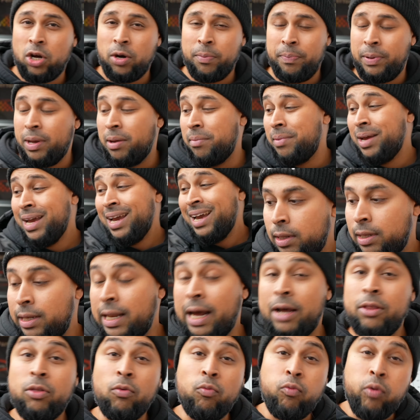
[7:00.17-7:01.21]
RPM.
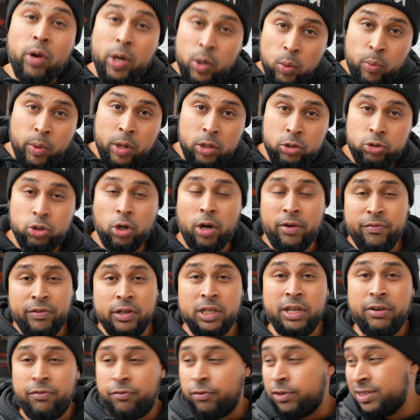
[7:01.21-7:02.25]
Now the real world driving
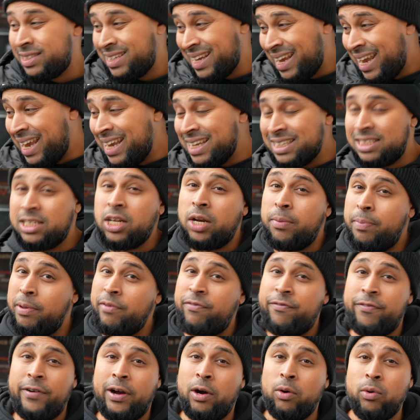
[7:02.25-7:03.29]
difference is going to be
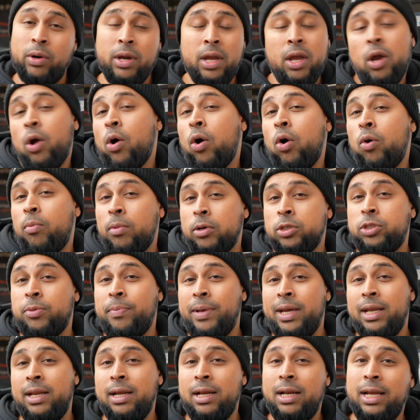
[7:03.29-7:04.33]
felt almost
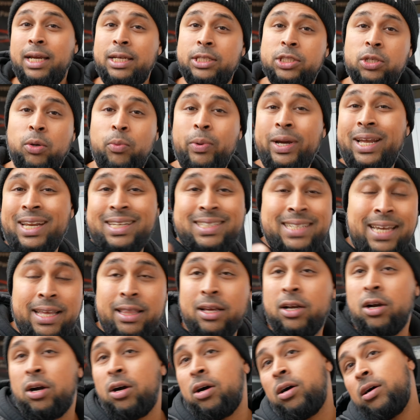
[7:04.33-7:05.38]
immediately. So we're going to take the
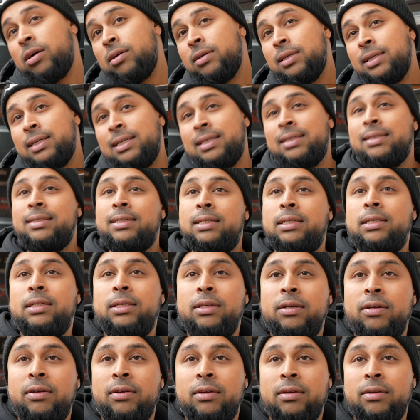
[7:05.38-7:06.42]
car
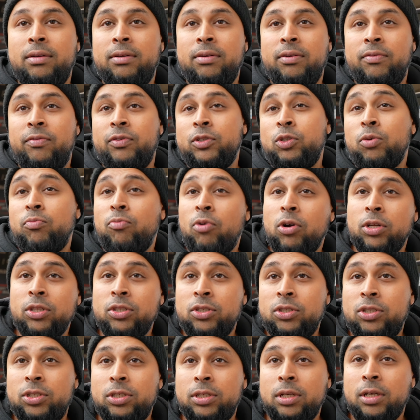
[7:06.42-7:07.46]
for some
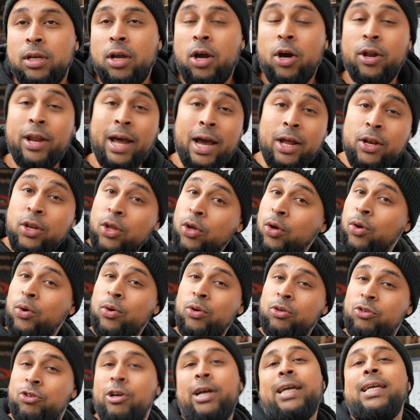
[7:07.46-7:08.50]
runs on our new
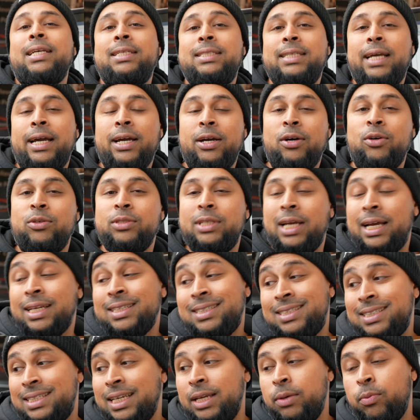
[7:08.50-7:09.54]
draggy scales and
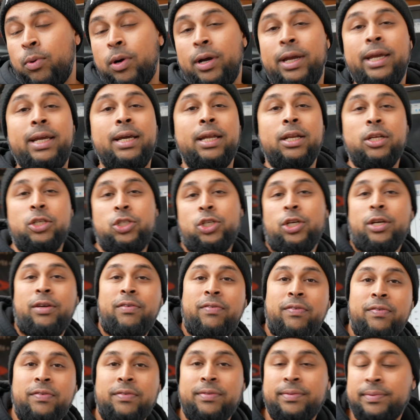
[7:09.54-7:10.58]
see what it can
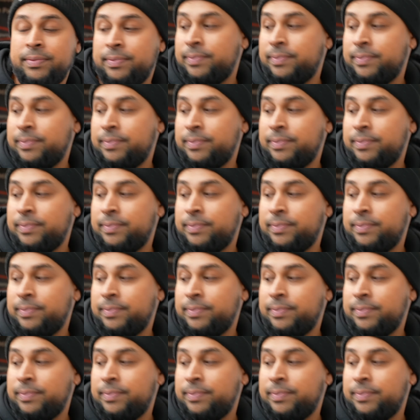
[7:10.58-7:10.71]
achieve.